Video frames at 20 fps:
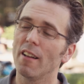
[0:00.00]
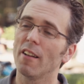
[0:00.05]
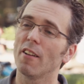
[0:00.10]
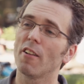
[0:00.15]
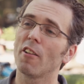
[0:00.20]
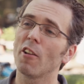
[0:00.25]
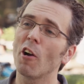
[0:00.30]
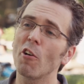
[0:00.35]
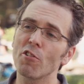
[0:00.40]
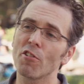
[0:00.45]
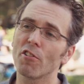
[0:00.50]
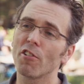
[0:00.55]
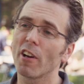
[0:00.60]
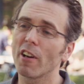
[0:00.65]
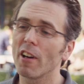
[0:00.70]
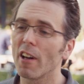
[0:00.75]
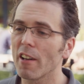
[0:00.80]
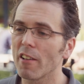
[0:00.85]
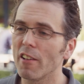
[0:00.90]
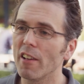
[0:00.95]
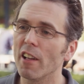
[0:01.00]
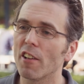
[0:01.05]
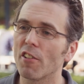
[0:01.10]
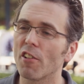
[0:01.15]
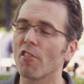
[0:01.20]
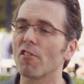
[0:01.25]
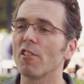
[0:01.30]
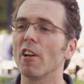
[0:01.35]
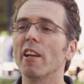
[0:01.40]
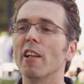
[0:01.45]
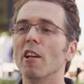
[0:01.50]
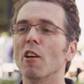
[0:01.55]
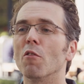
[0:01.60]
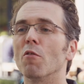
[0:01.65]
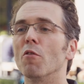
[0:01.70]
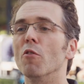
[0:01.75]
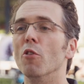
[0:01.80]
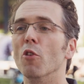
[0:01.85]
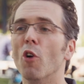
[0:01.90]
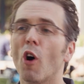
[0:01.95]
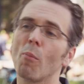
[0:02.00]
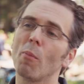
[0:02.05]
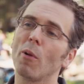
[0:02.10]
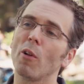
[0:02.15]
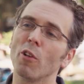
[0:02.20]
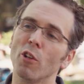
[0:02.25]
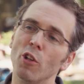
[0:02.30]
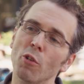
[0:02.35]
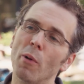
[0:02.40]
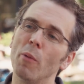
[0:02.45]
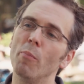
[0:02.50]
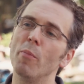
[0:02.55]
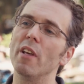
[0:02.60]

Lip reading: Social psychology is the study of normal human